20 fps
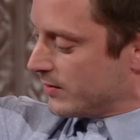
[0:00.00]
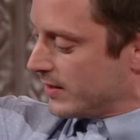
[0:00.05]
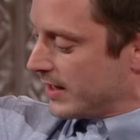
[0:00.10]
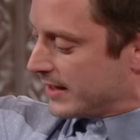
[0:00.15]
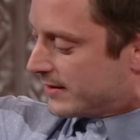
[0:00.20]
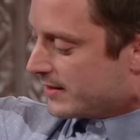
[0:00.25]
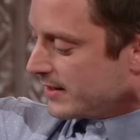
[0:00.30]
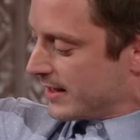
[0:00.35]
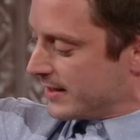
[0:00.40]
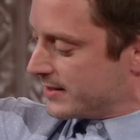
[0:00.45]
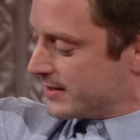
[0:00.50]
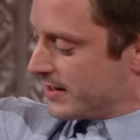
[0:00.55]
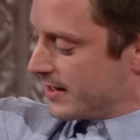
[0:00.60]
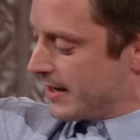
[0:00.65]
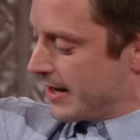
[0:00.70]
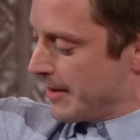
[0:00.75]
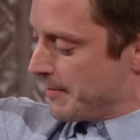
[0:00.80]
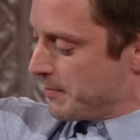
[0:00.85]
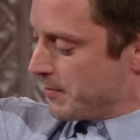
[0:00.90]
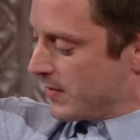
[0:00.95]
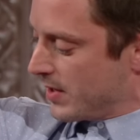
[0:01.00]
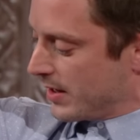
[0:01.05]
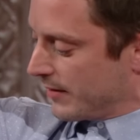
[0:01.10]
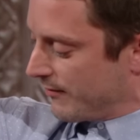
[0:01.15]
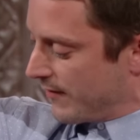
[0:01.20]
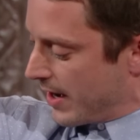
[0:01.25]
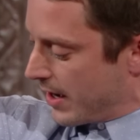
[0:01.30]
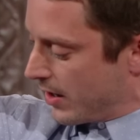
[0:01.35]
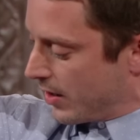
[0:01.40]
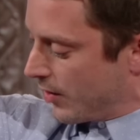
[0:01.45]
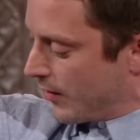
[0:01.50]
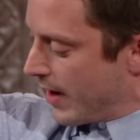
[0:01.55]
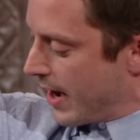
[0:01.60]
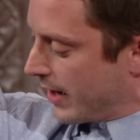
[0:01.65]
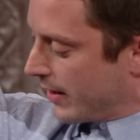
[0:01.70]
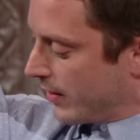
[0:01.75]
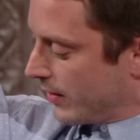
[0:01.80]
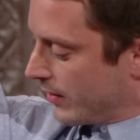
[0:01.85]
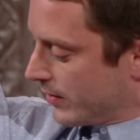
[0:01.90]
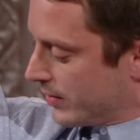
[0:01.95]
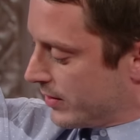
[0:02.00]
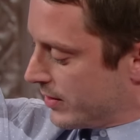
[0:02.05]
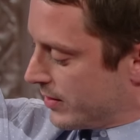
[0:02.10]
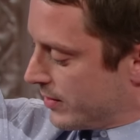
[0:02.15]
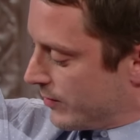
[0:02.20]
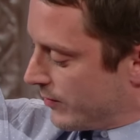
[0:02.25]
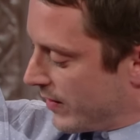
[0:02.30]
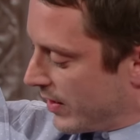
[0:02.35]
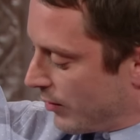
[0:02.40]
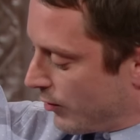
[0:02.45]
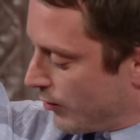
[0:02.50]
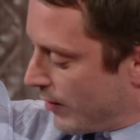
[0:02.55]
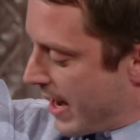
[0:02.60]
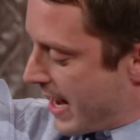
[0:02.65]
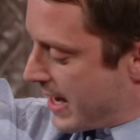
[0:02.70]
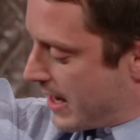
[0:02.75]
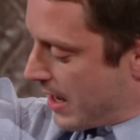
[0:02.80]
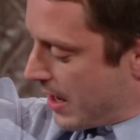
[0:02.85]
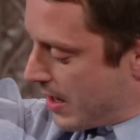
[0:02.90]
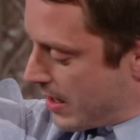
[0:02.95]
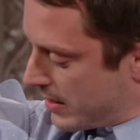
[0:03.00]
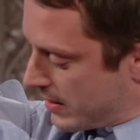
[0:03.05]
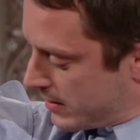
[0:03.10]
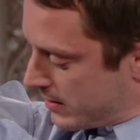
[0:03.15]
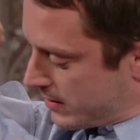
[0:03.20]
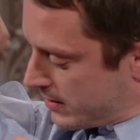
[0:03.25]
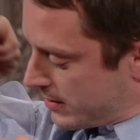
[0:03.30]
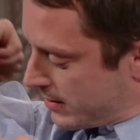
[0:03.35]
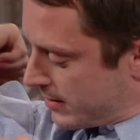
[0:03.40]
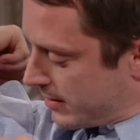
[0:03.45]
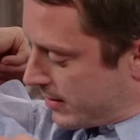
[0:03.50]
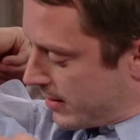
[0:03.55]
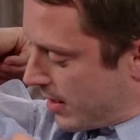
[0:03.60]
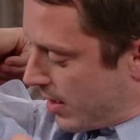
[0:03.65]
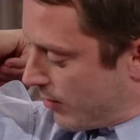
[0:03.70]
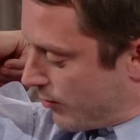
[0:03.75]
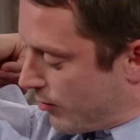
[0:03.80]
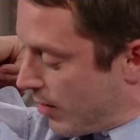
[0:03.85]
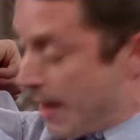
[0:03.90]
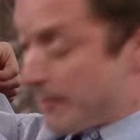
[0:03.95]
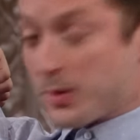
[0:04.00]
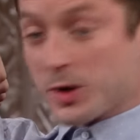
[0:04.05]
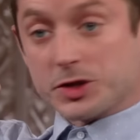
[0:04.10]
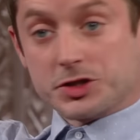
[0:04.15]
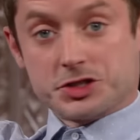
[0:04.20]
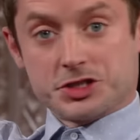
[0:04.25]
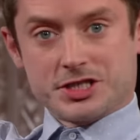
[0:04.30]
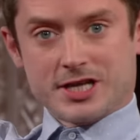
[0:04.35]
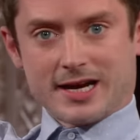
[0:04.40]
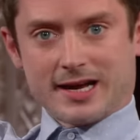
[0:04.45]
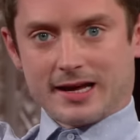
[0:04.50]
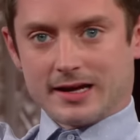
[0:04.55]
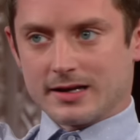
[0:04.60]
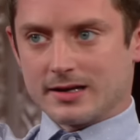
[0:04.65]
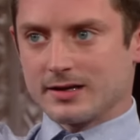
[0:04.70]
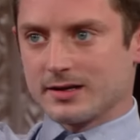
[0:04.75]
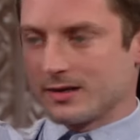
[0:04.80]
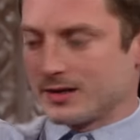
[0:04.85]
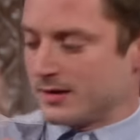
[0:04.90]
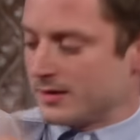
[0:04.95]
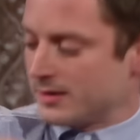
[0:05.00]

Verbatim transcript: That's a firecracker. I've got a ray gun, a rubber chicken,